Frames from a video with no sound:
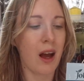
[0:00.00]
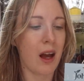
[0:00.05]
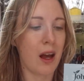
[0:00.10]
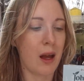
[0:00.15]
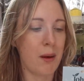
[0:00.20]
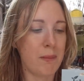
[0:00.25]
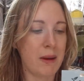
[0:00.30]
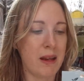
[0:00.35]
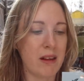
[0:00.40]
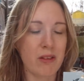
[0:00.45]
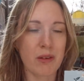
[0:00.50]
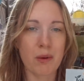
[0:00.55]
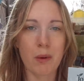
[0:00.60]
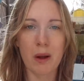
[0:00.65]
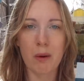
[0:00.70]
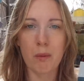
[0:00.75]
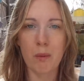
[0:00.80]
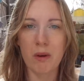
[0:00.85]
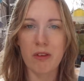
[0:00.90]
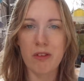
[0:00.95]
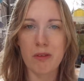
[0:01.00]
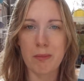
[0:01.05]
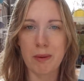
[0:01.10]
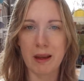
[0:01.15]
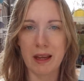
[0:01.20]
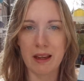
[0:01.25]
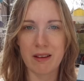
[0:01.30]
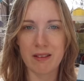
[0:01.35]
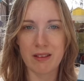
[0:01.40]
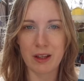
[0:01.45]
It's quite
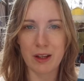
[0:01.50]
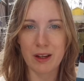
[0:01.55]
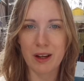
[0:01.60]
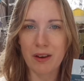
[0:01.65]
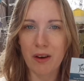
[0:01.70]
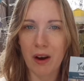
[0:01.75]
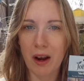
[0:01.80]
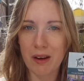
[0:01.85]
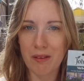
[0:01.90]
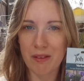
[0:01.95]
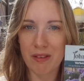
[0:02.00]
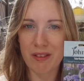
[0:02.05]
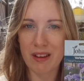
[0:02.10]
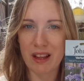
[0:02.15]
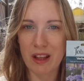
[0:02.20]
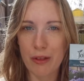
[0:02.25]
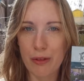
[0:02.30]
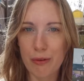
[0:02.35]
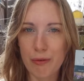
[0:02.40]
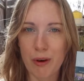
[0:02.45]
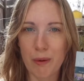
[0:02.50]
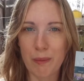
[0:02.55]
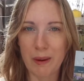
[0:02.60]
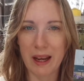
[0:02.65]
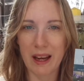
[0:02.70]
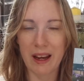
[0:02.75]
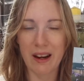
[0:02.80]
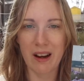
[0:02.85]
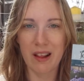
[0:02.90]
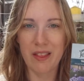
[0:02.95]
wispy, so you can kind of see through
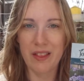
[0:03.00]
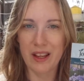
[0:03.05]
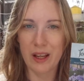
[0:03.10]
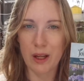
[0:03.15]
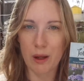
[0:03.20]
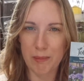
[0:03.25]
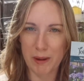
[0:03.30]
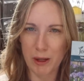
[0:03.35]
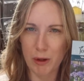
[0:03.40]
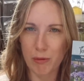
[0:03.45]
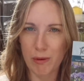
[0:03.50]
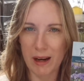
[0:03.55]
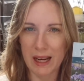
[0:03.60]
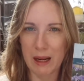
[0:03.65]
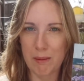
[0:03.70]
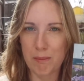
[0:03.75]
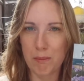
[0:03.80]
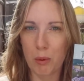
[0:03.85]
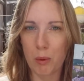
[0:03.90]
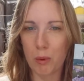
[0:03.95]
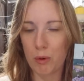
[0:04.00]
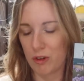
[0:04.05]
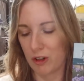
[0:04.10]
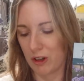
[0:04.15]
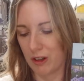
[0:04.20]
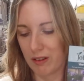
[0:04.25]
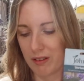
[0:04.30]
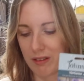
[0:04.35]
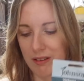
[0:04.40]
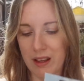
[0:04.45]
it, and I think it'd be great in
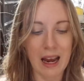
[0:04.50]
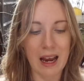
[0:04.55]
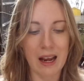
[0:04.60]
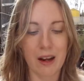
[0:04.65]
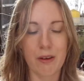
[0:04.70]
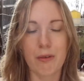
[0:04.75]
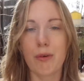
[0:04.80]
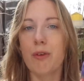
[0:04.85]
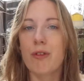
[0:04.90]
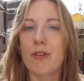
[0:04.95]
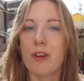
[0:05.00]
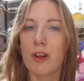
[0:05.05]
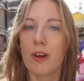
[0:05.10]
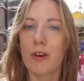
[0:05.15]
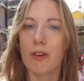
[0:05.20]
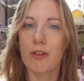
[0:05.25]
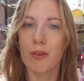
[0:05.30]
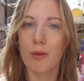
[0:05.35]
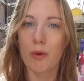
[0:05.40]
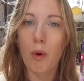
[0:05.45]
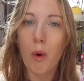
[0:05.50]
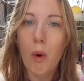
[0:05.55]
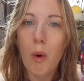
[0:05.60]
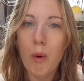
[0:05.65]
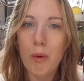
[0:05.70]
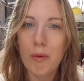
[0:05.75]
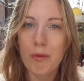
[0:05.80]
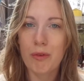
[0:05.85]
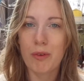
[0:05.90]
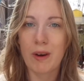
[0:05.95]
borders. And I've also got some
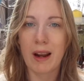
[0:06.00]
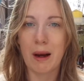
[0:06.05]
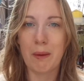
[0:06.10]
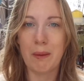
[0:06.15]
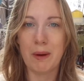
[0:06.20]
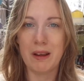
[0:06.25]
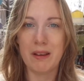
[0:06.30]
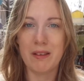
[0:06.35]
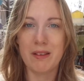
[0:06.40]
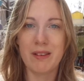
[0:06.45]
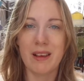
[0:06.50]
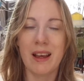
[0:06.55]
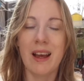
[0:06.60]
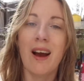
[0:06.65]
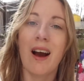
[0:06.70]
cornflowers.